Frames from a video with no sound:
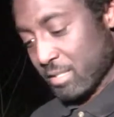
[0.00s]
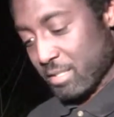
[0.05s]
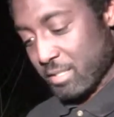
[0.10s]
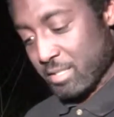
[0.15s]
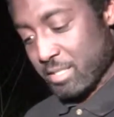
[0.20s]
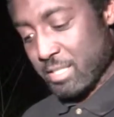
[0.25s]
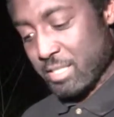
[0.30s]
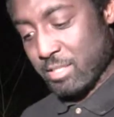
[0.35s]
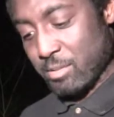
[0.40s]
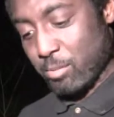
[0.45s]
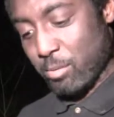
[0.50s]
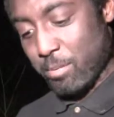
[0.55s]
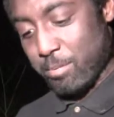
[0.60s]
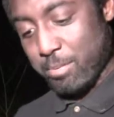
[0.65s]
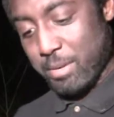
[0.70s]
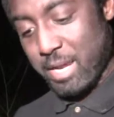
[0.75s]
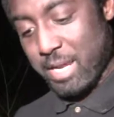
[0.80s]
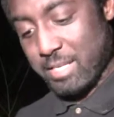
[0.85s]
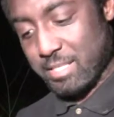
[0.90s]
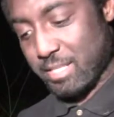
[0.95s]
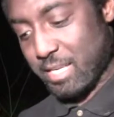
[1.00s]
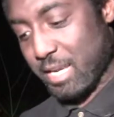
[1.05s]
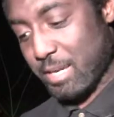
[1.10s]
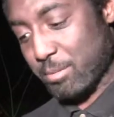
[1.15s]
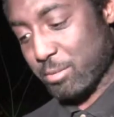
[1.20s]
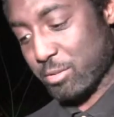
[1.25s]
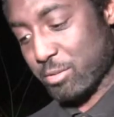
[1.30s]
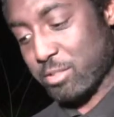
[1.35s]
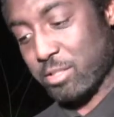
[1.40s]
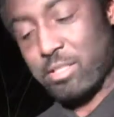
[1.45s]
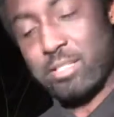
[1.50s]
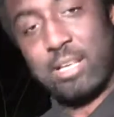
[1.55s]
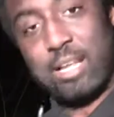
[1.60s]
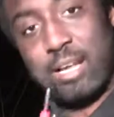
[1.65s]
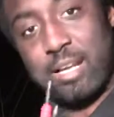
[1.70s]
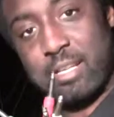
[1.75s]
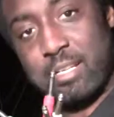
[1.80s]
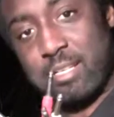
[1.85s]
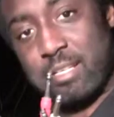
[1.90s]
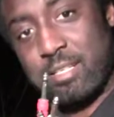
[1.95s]
These are what patch cables look
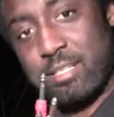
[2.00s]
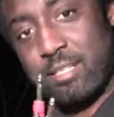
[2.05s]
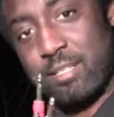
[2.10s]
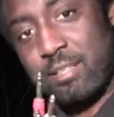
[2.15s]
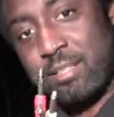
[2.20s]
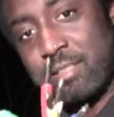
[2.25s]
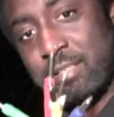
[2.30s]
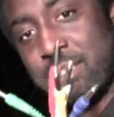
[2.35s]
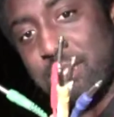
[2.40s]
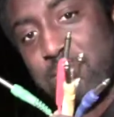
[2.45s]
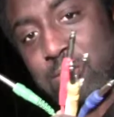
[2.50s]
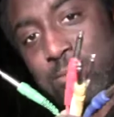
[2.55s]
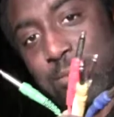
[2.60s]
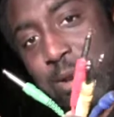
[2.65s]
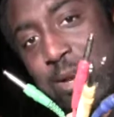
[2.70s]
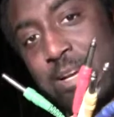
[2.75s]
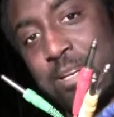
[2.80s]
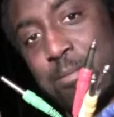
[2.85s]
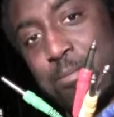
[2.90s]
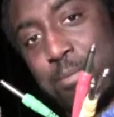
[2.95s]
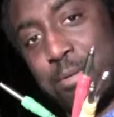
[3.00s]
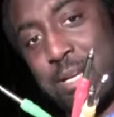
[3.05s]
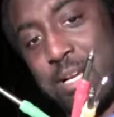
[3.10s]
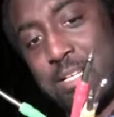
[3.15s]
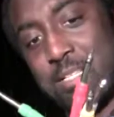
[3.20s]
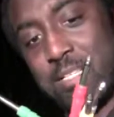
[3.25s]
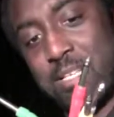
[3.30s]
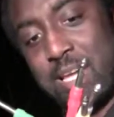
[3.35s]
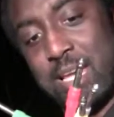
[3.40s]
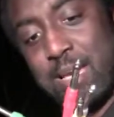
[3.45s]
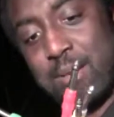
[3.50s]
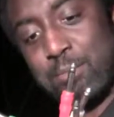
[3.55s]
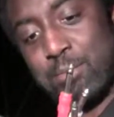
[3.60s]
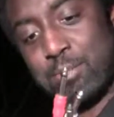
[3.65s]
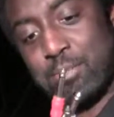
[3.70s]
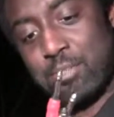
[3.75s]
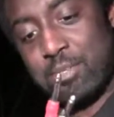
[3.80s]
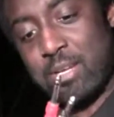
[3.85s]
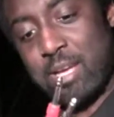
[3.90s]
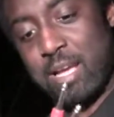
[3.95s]
like. These are regular patch
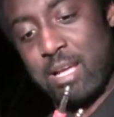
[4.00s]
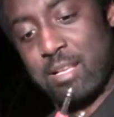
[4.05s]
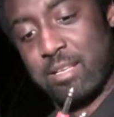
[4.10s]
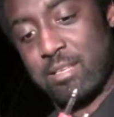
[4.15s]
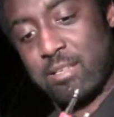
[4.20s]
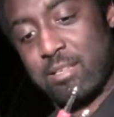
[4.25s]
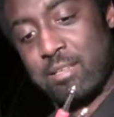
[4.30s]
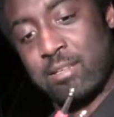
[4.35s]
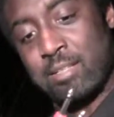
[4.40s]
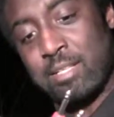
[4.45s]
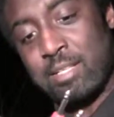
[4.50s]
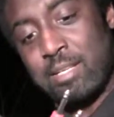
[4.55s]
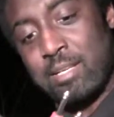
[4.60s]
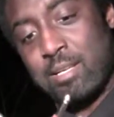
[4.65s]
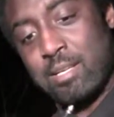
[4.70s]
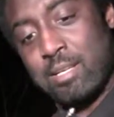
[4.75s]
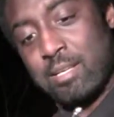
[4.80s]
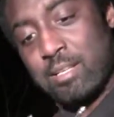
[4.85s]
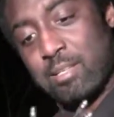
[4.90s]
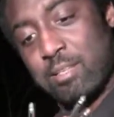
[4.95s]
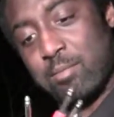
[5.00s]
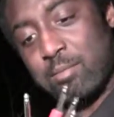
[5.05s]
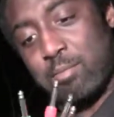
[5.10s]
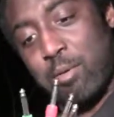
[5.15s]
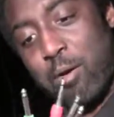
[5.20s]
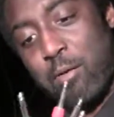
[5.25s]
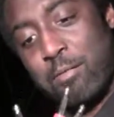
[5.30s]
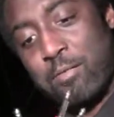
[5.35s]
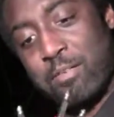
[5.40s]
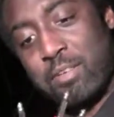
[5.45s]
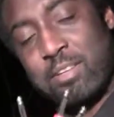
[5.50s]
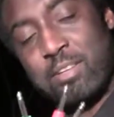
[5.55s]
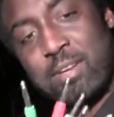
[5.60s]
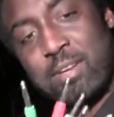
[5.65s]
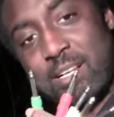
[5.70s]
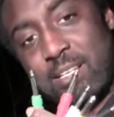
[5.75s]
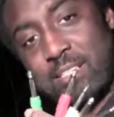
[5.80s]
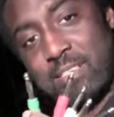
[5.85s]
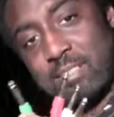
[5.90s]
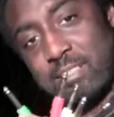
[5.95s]
cables. You got both of these.
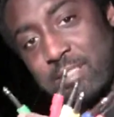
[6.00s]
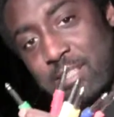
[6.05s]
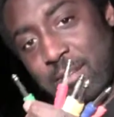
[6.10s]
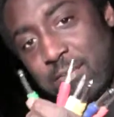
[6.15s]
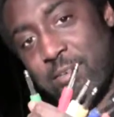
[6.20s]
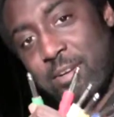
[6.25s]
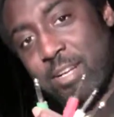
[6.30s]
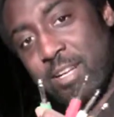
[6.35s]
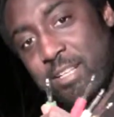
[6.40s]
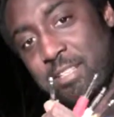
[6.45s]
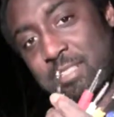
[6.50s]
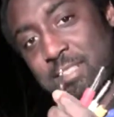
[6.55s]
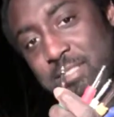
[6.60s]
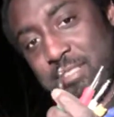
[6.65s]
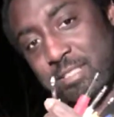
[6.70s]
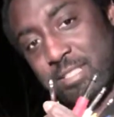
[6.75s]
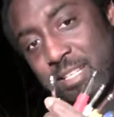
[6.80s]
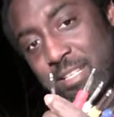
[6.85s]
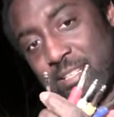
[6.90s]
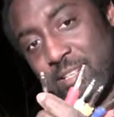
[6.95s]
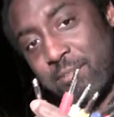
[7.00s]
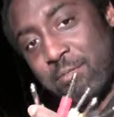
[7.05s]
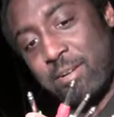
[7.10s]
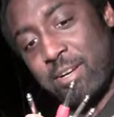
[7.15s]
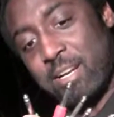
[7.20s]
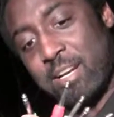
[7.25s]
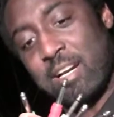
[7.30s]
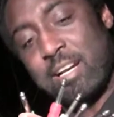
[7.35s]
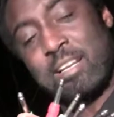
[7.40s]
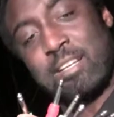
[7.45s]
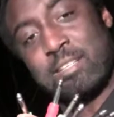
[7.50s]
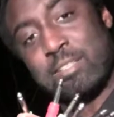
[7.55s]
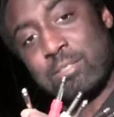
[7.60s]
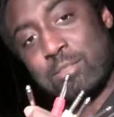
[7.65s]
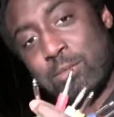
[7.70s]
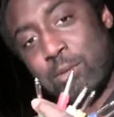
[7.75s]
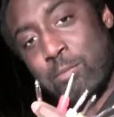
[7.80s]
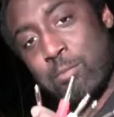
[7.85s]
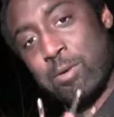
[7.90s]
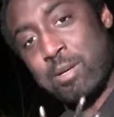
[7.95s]
the different colors
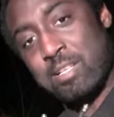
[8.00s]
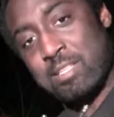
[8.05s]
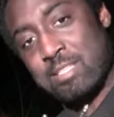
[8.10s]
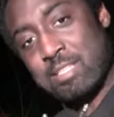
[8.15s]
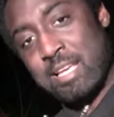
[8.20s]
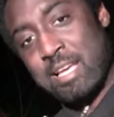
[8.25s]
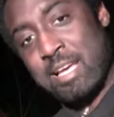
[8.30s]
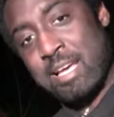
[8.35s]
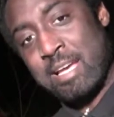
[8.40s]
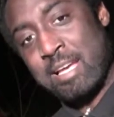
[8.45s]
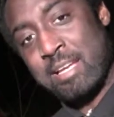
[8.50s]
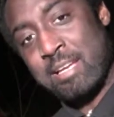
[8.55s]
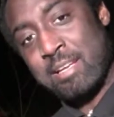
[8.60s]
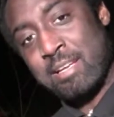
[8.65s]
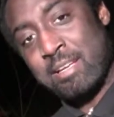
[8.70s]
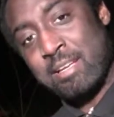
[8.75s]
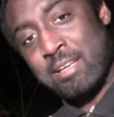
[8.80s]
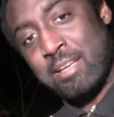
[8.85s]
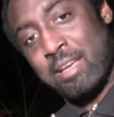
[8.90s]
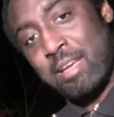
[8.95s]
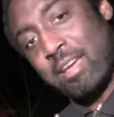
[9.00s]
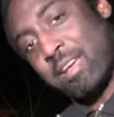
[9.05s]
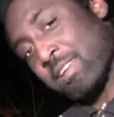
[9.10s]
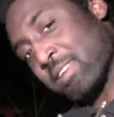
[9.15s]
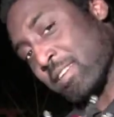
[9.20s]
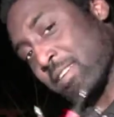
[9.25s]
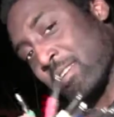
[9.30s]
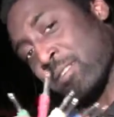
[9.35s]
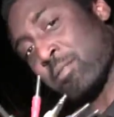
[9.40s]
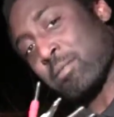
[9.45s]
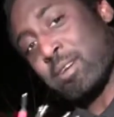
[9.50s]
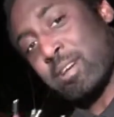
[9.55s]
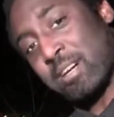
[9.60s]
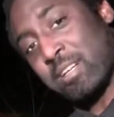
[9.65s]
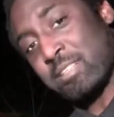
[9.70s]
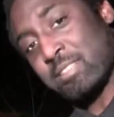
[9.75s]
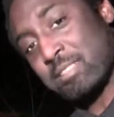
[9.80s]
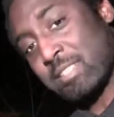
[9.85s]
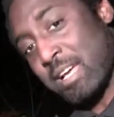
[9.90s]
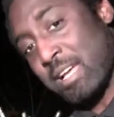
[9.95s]
on one side, and then on the
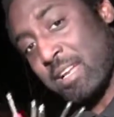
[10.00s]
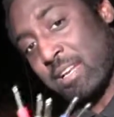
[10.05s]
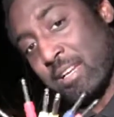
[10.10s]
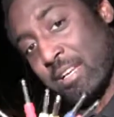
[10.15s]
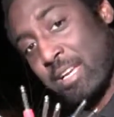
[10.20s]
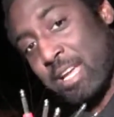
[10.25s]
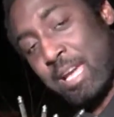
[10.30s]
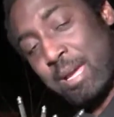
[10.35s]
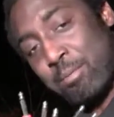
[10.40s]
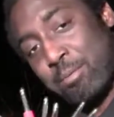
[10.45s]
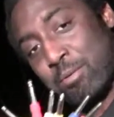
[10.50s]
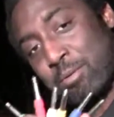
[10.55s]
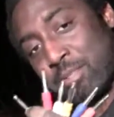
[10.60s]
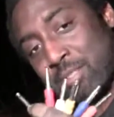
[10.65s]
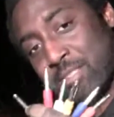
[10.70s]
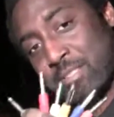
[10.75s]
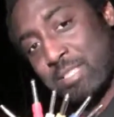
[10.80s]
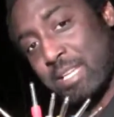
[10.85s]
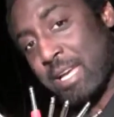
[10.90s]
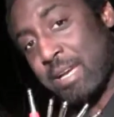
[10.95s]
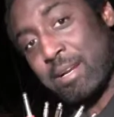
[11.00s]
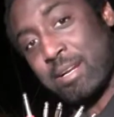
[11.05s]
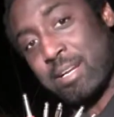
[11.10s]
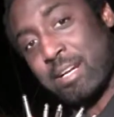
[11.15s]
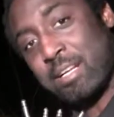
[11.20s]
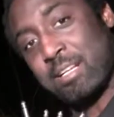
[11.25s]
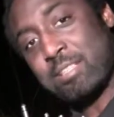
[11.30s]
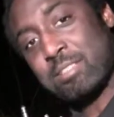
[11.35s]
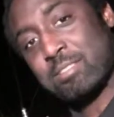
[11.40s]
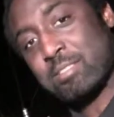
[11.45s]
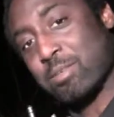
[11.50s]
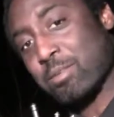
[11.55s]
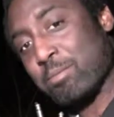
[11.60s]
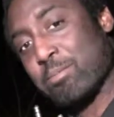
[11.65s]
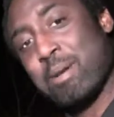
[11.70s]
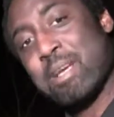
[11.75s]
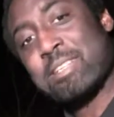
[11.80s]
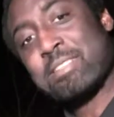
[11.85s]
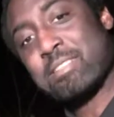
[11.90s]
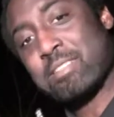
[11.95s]
other side of the cable, the same color. So
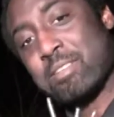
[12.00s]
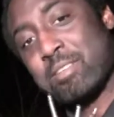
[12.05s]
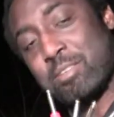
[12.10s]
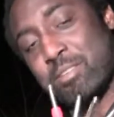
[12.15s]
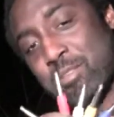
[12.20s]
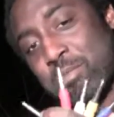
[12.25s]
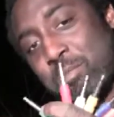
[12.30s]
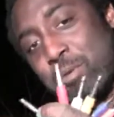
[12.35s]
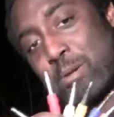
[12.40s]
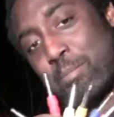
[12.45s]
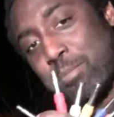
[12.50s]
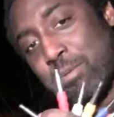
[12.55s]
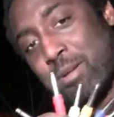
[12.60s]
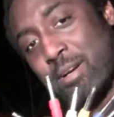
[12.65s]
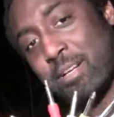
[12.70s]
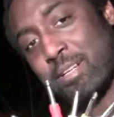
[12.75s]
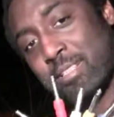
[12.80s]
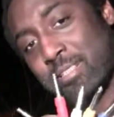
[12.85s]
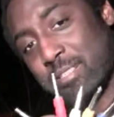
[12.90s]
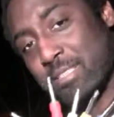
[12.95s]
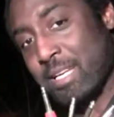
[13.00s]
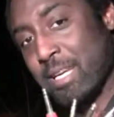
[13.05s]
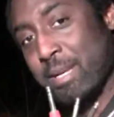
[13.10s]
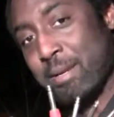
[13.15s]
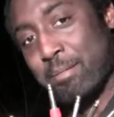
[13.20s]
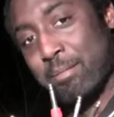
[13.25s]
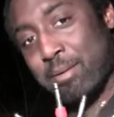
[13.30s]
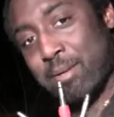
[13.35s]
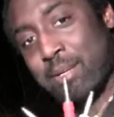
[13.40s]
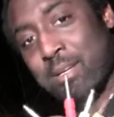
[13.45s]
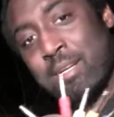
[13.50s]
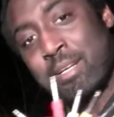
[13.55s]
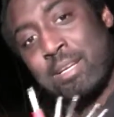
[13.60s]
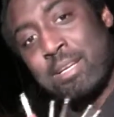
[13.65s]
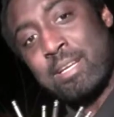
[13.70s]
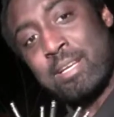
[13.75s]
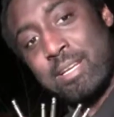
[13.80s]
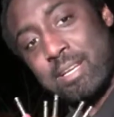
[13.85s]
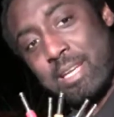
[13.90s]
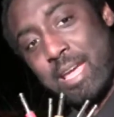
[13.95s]
basically, you want to plug the same
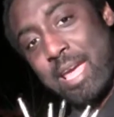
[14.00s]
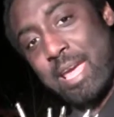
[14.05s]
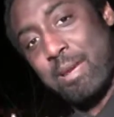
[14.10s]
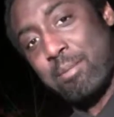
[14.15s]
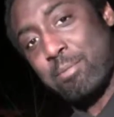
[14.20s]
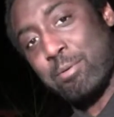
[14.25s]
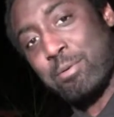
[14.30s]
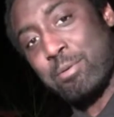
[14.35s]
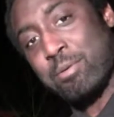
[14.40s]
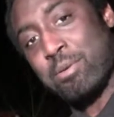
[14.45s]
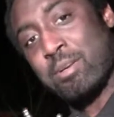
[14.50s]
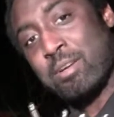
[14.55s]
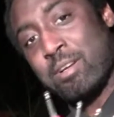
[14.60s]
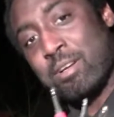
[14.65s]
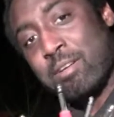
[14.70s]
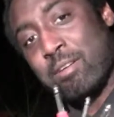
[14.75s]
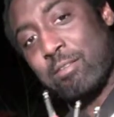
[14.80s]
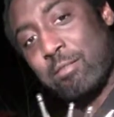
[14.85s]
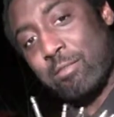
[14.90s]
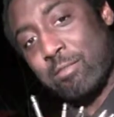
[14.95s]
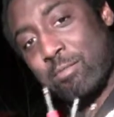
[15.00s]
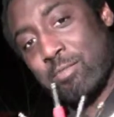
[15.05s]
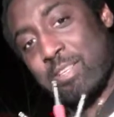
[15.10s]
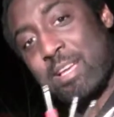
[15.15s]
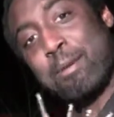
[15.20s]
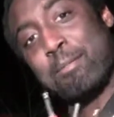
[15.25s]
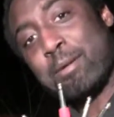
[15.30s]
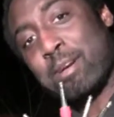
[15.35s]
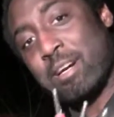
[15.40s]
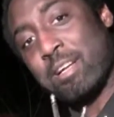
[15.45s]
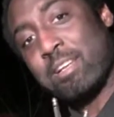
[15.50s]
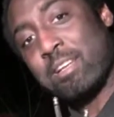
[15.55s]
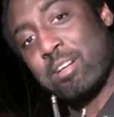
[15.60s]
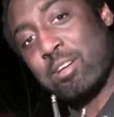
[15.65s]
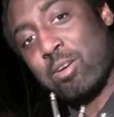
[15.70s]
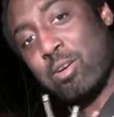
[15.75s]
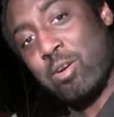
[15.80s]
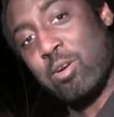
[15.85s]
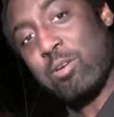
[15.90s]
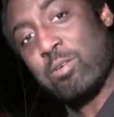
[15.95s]
cable, same color
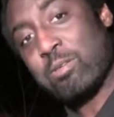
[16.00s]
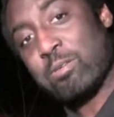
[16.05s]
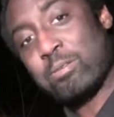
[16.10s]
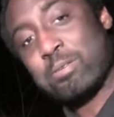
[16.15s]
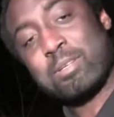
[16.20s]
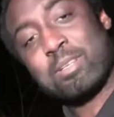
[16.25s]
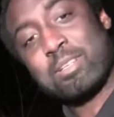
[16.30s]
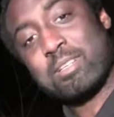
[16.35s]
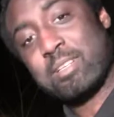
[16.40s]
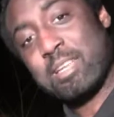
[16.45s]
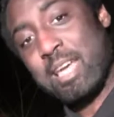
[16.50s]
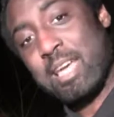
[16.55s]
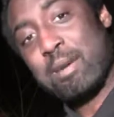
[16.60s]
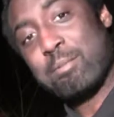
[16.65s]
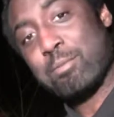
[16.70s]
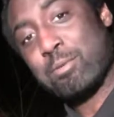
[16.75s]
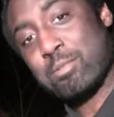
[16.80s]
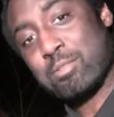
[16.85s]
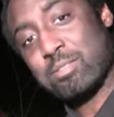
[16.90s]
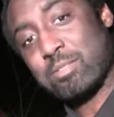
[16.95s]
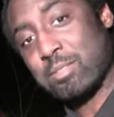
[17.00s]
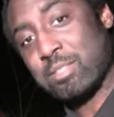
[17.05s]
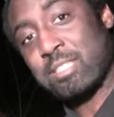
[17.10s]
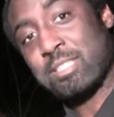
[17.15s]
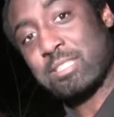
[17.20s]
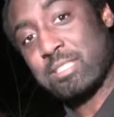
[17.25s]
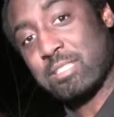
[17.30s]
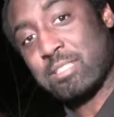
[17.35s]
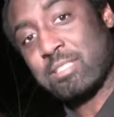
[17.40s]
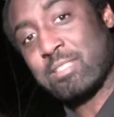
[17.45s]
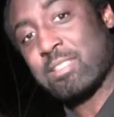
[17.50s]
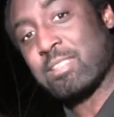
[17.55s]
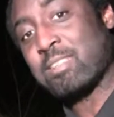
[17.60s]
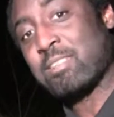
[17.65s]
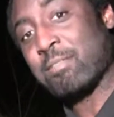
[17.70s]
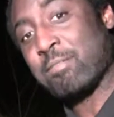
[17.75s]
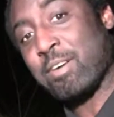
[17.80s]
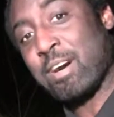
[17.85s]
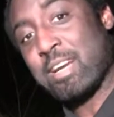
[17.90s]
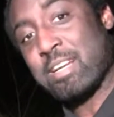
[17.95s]
coded cable to each
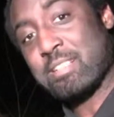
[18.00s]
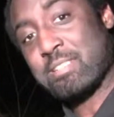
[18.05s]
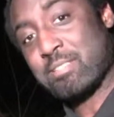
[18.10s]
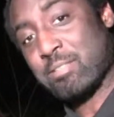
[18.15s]
device.